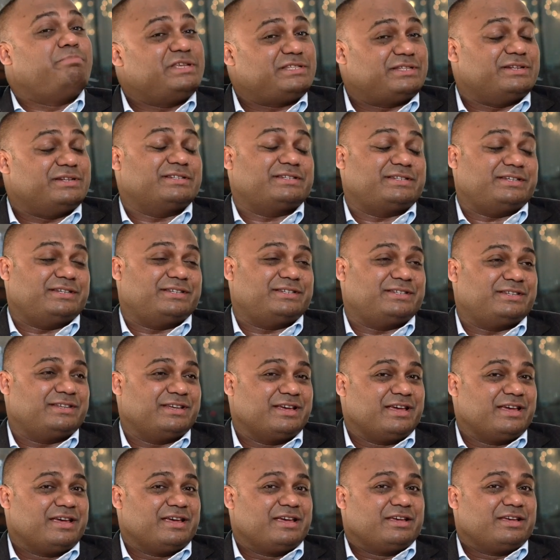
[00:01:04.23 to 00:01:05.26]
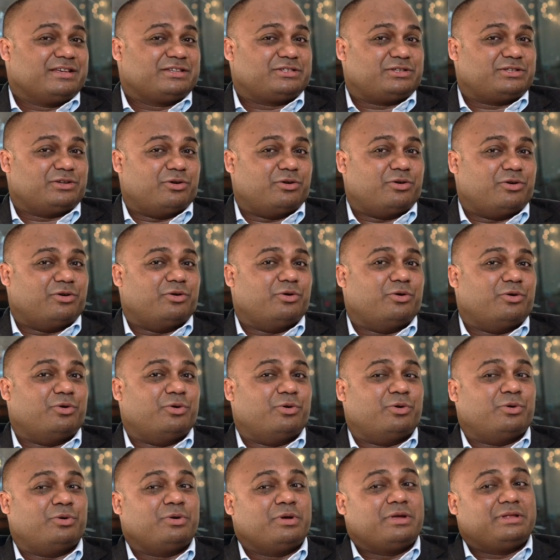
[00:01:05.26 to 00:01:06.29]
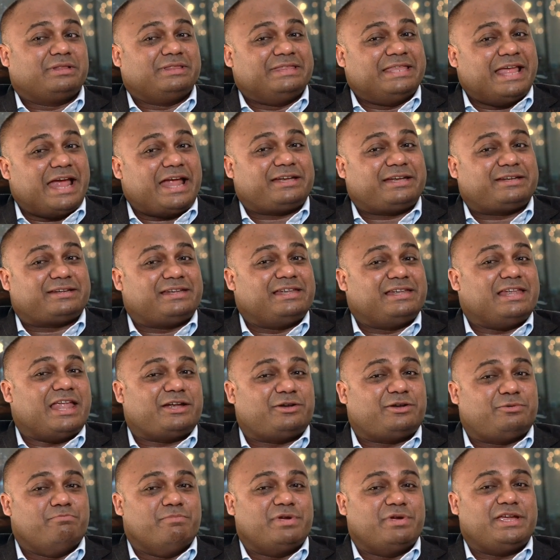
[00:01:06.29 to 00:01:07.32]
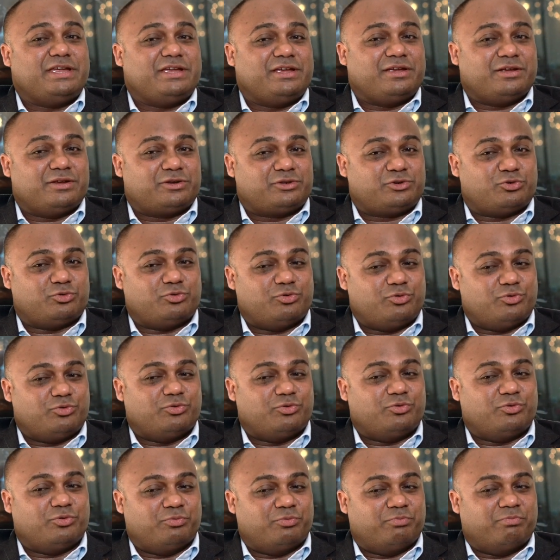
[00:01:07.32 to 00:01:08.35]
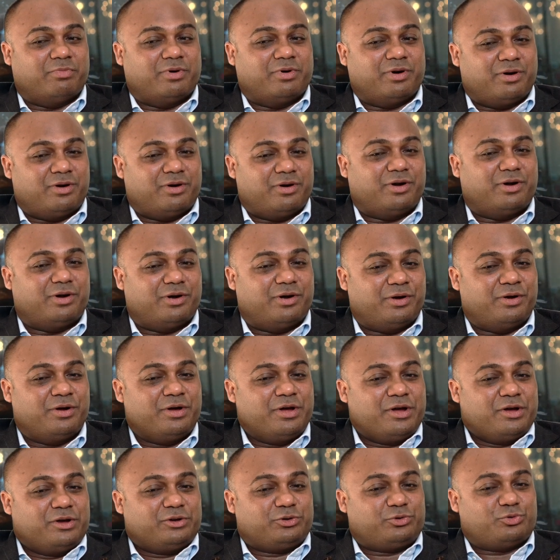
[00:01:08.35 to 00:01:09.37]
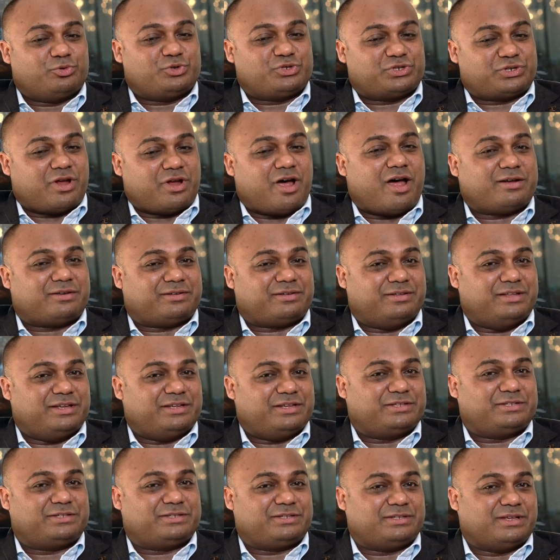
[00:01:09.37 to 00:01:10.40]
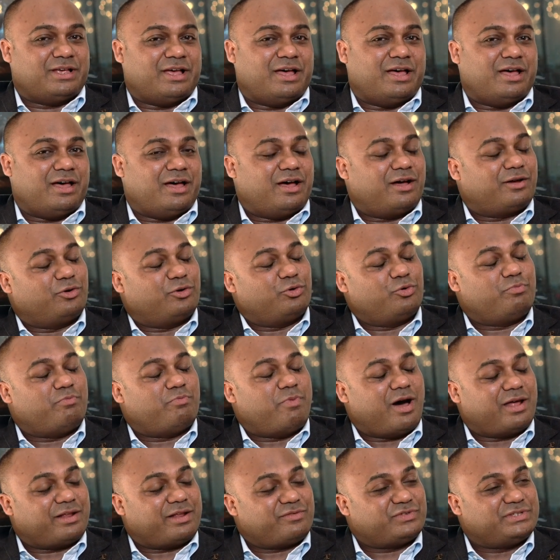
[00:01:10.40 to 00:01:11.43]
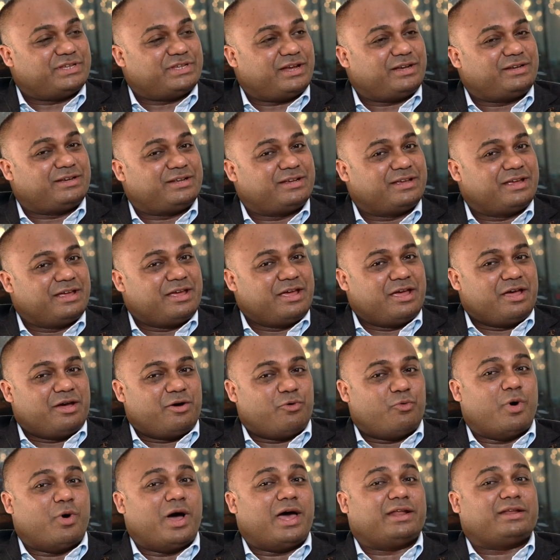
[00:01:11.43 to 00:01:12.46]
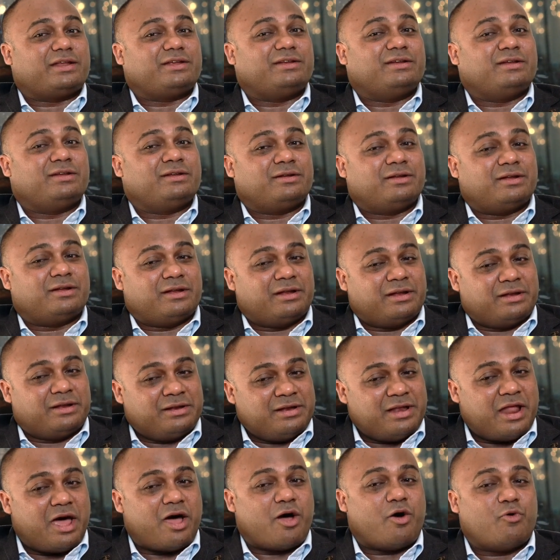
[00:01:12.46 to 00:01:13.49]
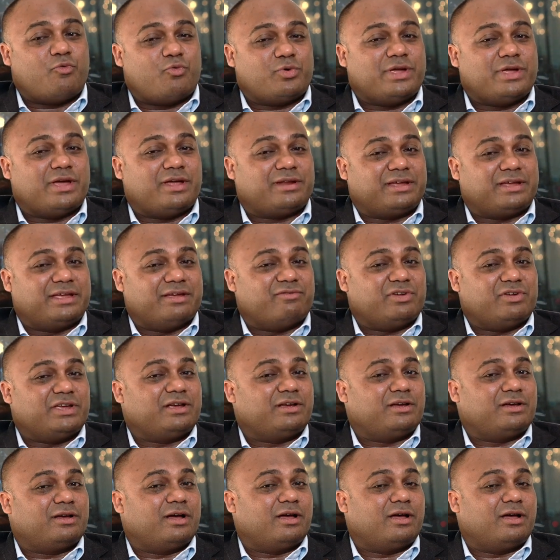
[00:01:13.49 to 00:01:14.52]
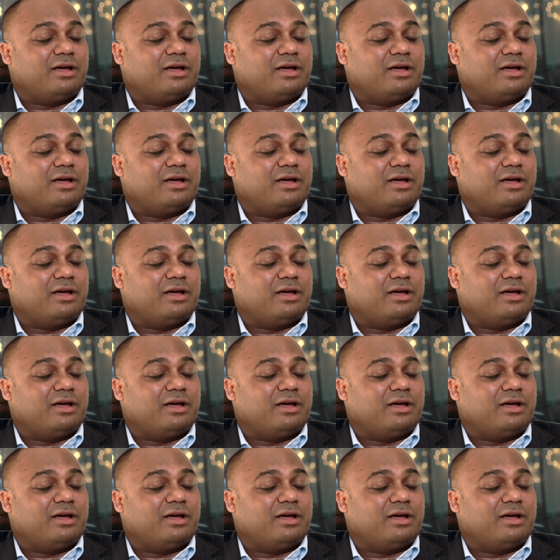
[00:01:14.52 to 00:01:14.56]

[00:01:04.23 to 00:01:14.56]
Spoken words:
businesses. So that led me to start this group RFZ, wherein now we are giving